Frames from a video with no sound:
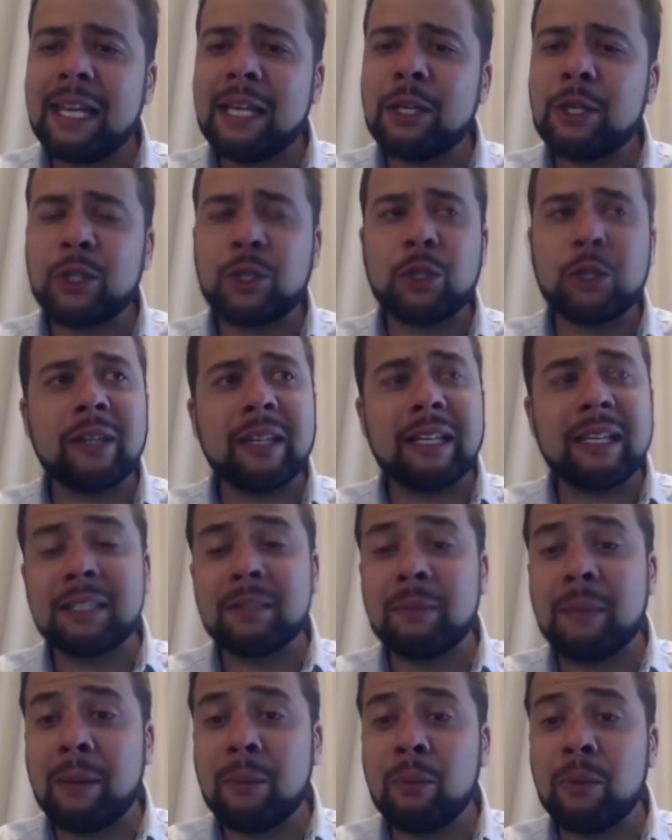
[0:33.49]
sure that his
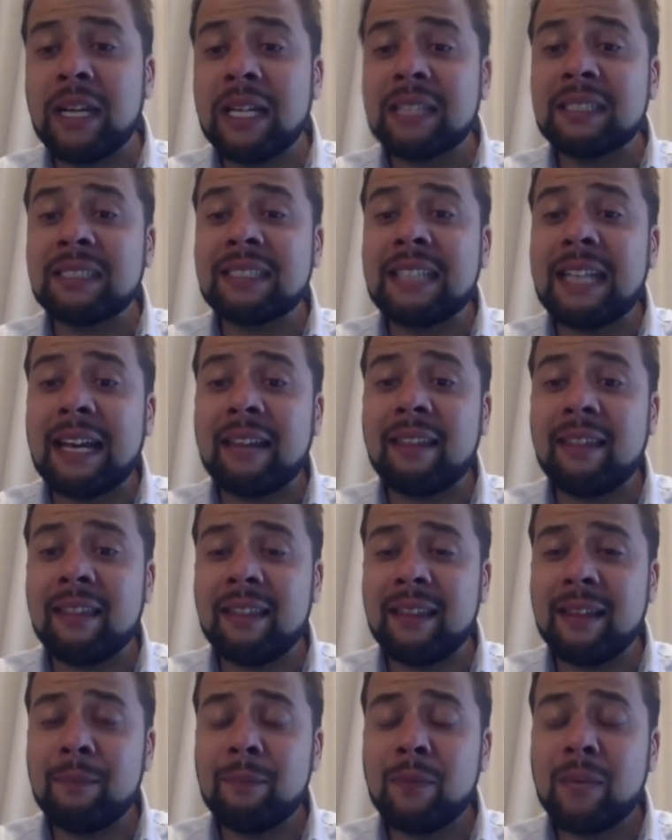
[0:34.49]
memory and his death
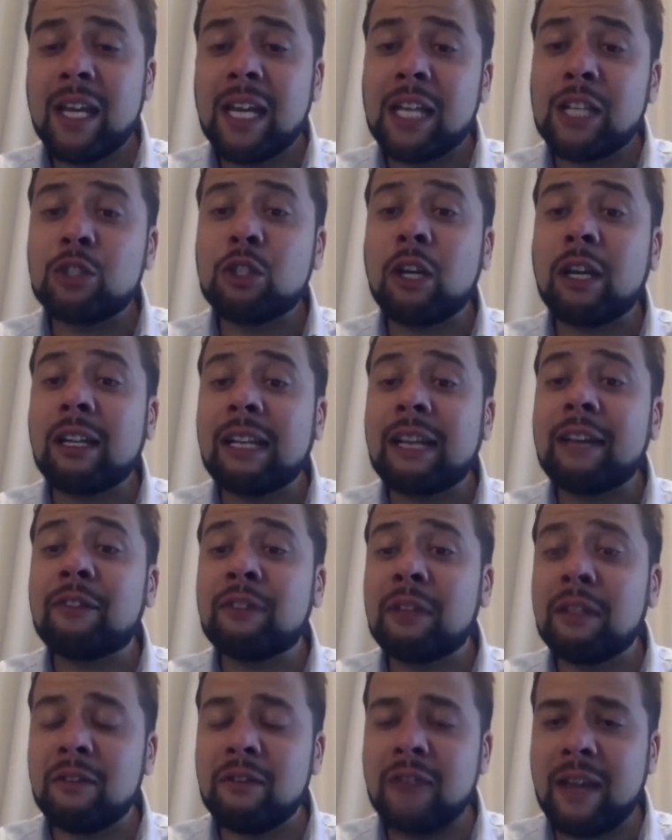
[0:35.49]
is not left
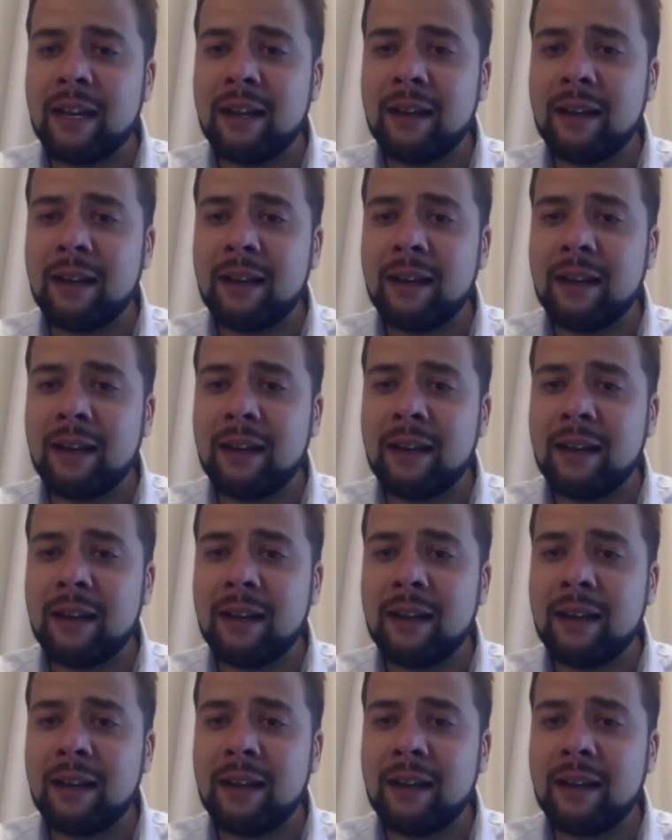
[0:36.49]
in vain.